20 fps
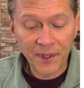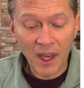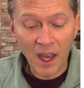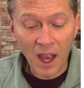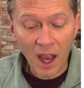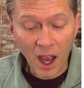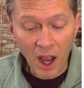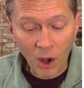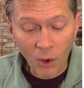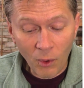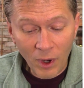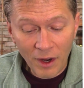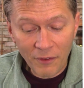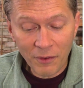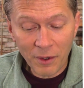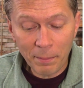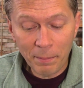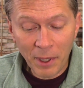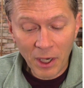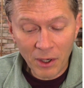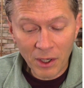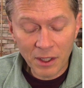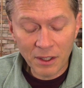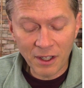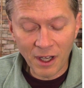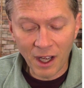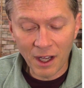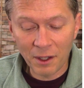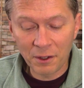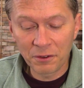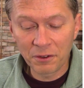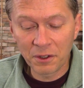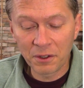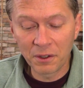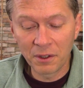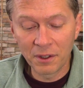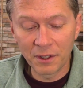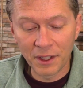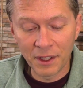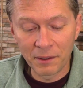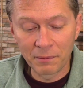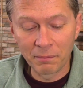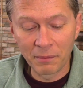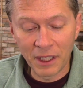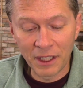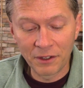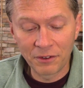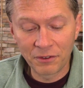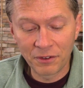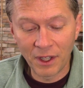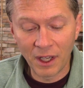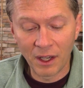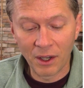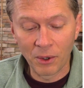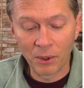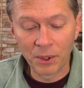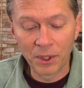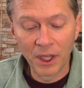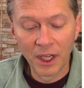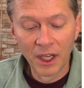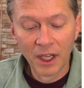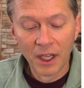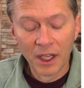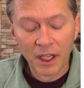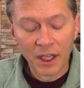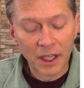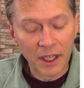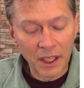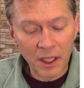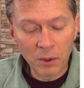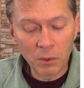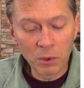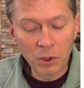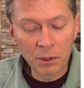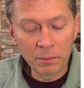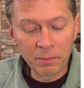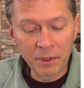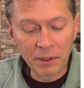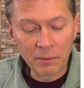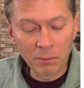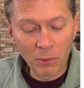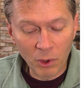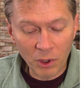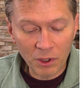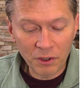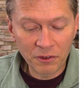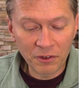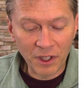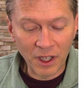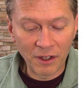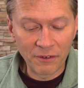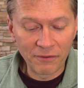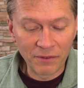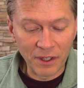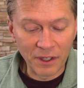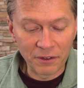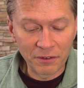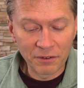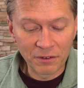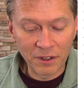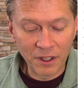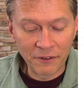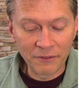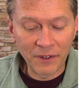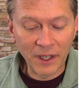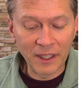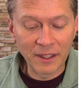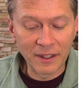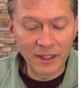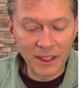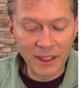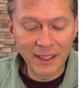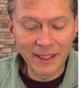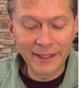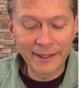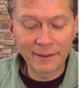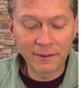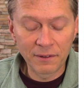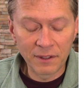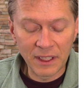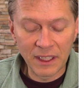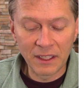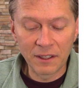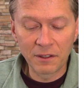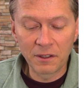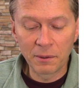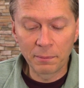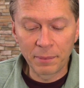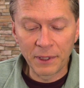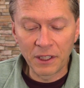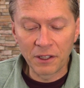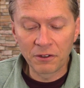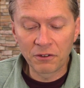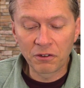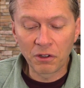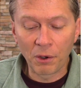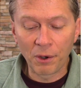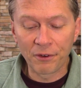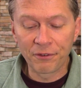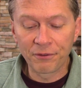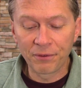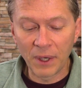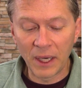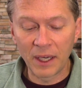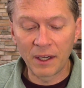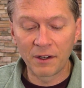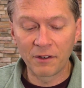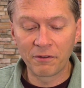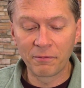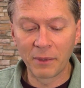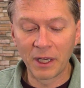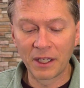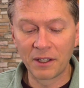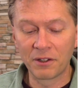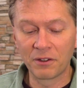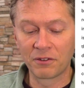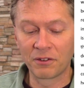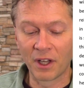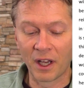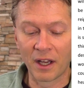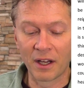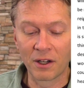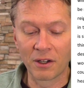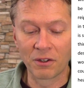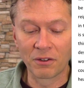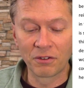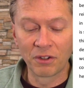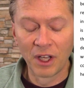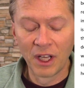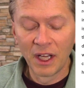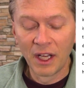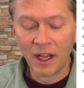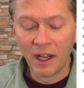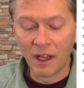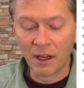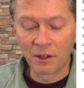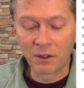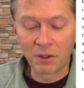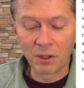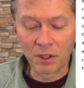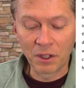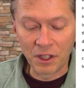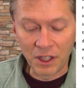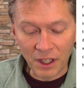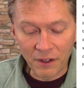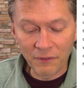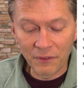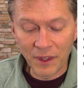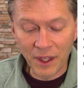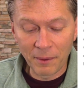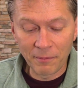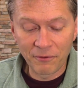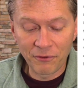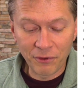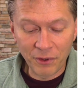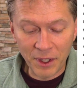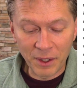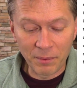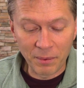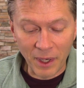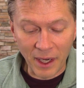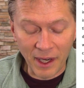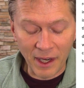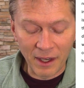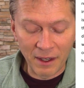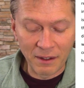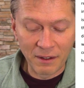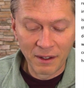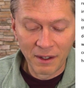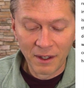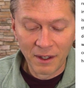However paradoxical it may sound, it would be more selfless if I didn't need to be so afraid of my desires and could give them free rein,